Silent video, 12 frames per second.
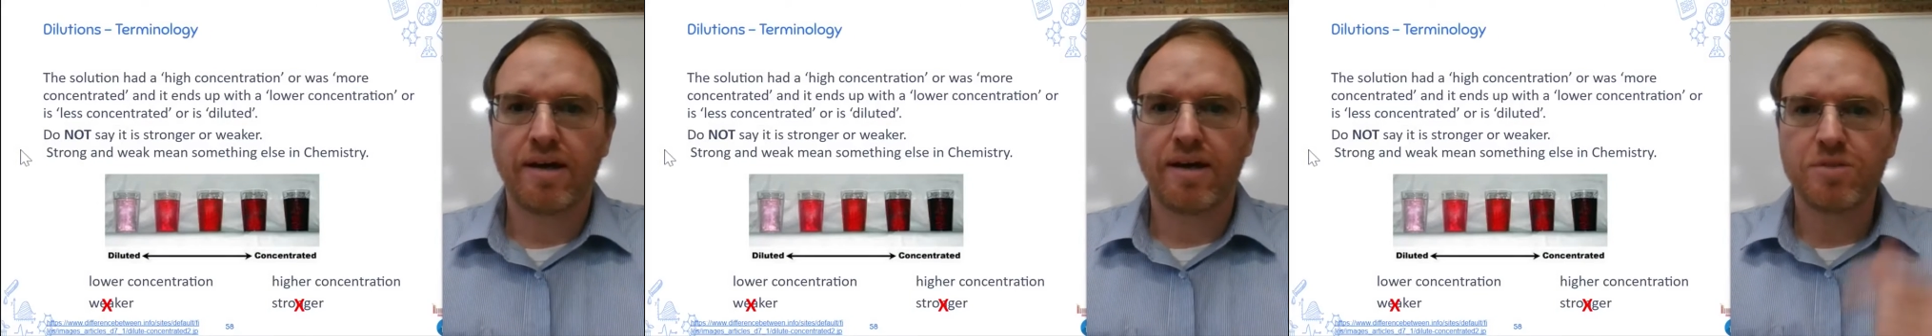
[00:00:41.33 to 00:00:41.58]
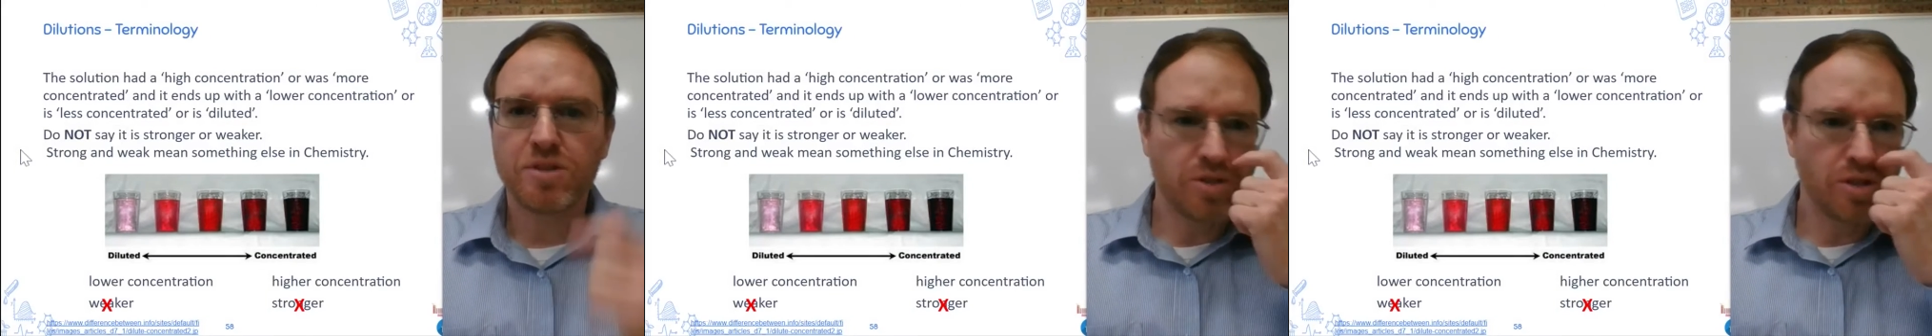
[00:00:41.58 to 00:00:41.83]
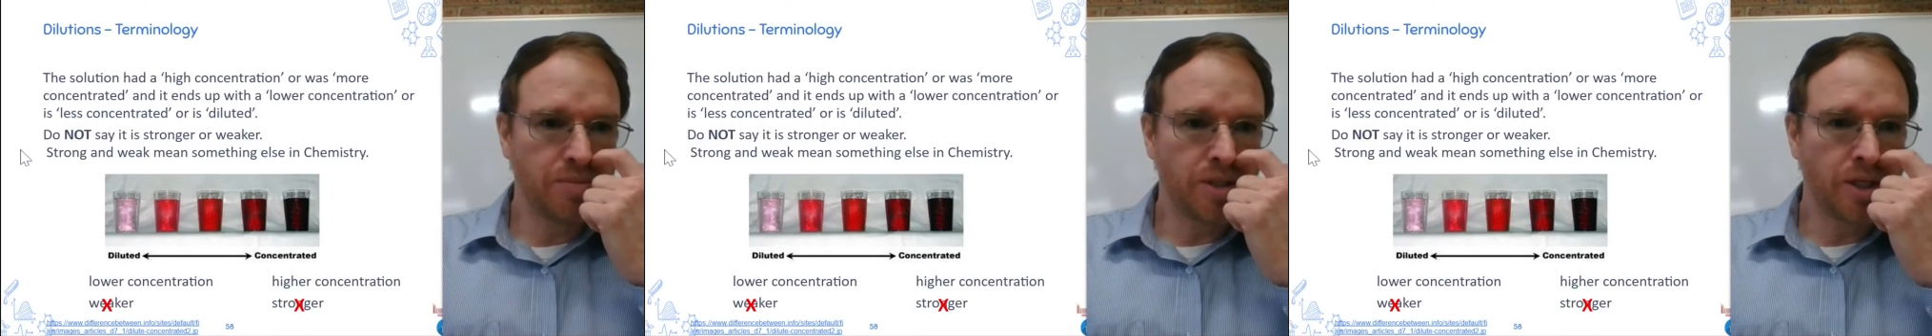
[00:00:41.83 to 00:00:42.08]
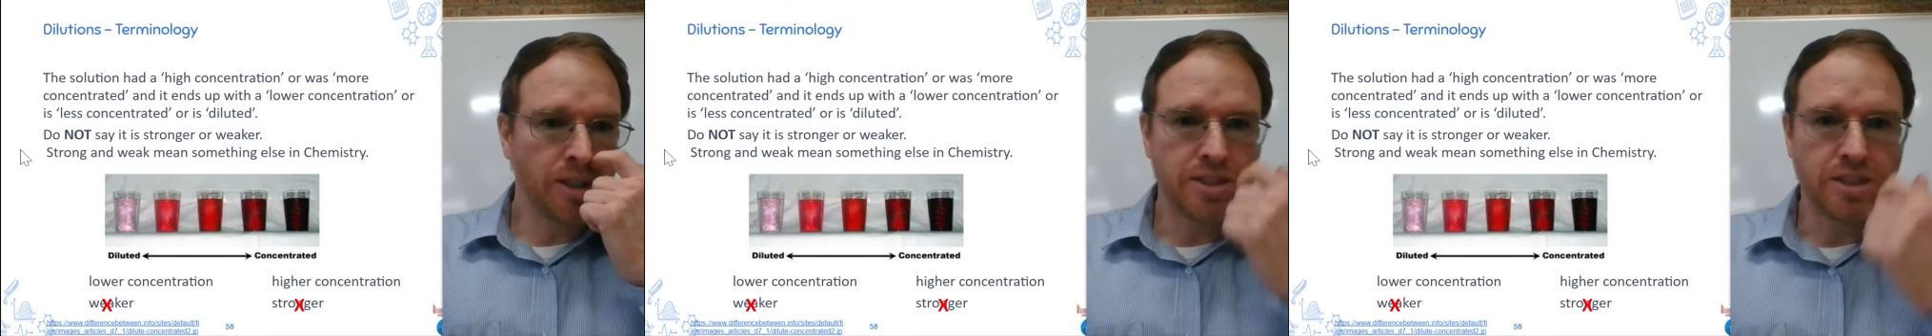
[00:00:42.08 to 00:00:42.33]
Some
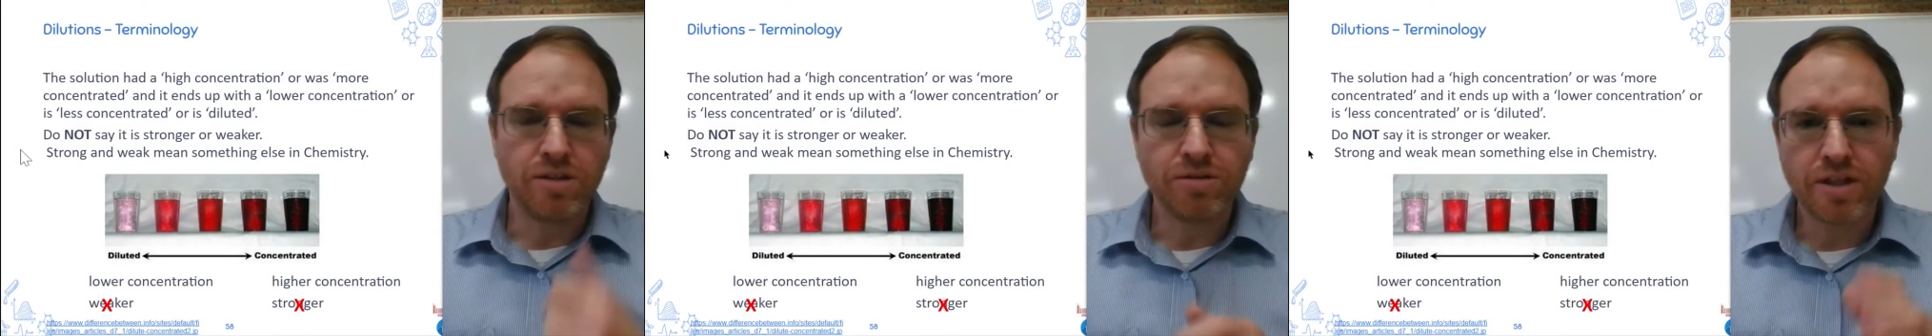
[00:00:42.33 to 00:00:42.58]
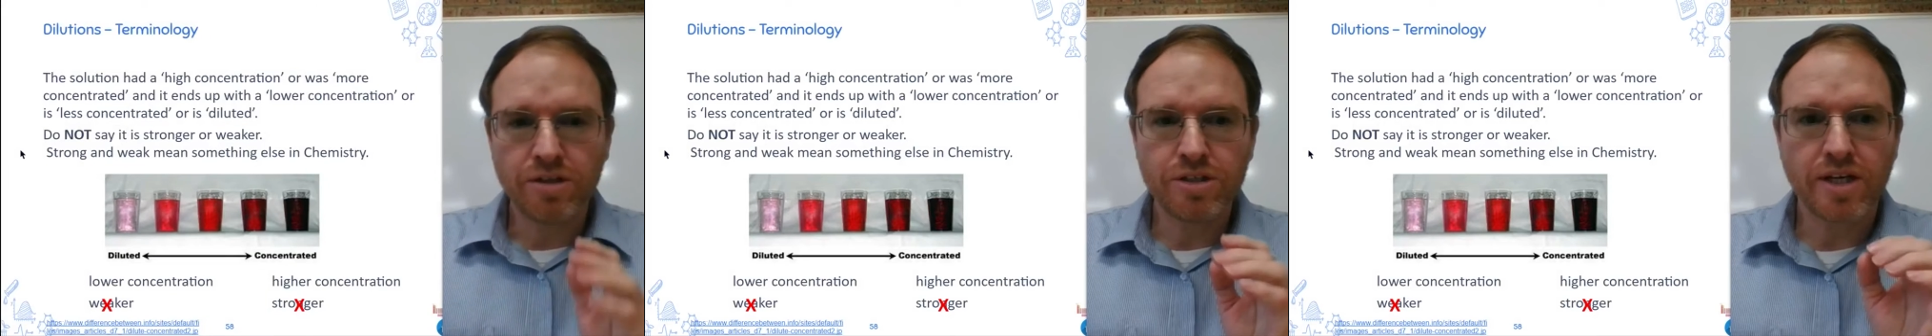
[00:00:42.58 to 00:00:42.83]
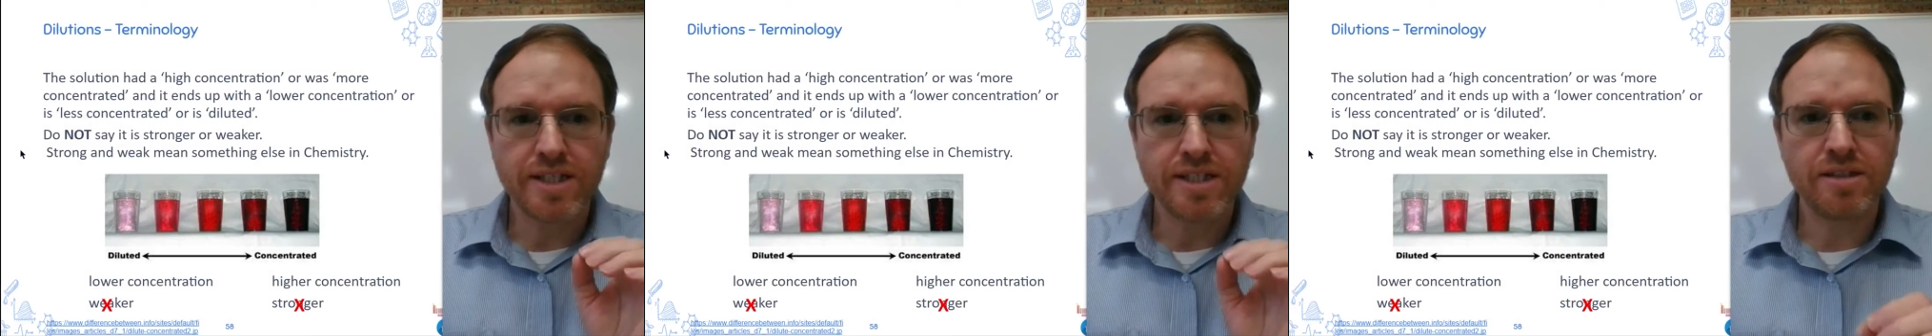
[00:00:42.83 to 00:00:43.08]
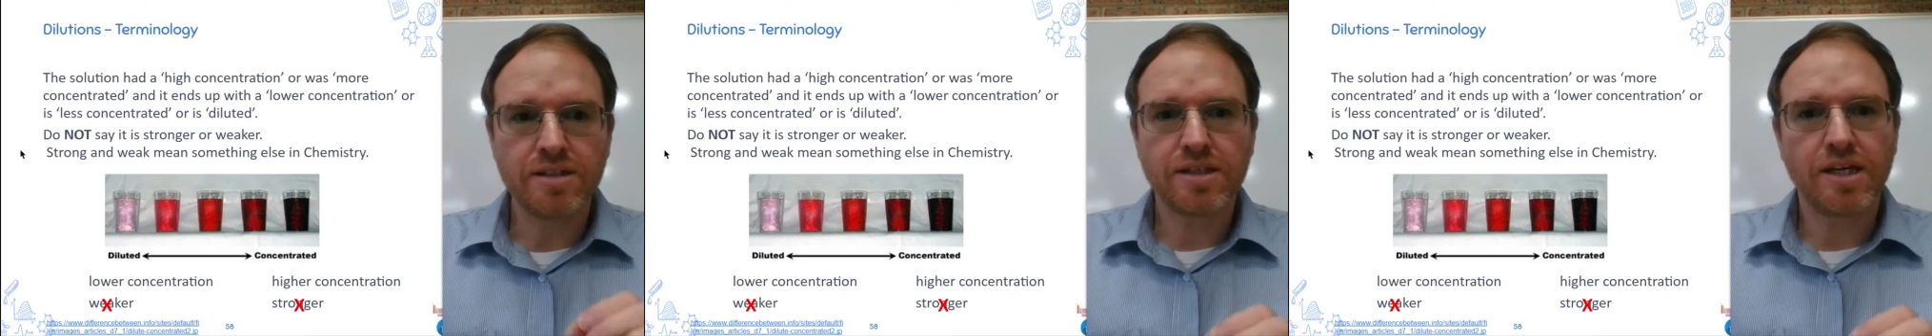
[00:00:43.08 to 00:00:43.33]
terminology, you'll notice I
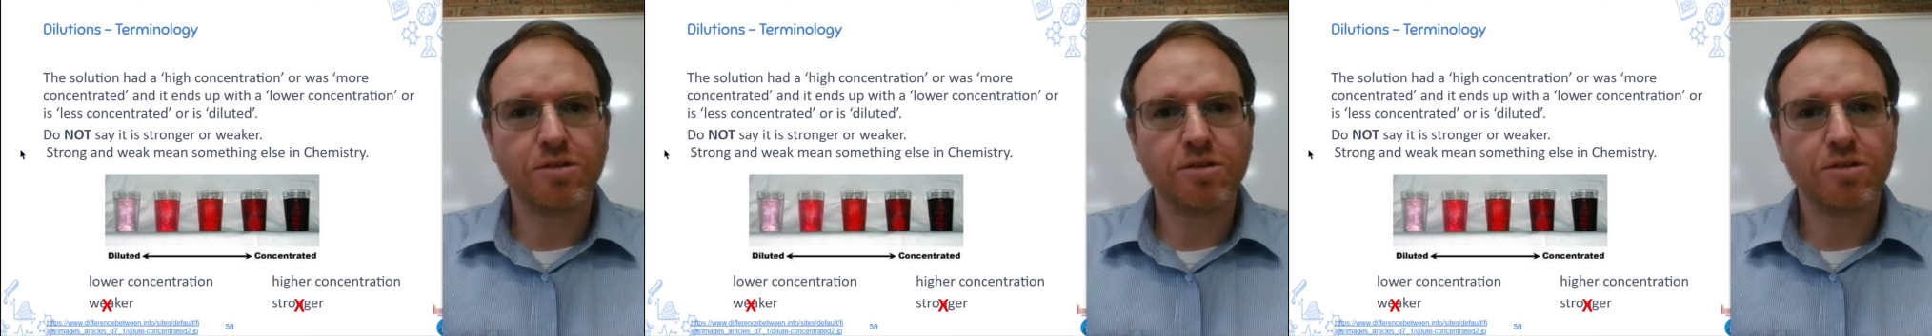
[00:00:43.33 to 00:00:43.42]
didn't say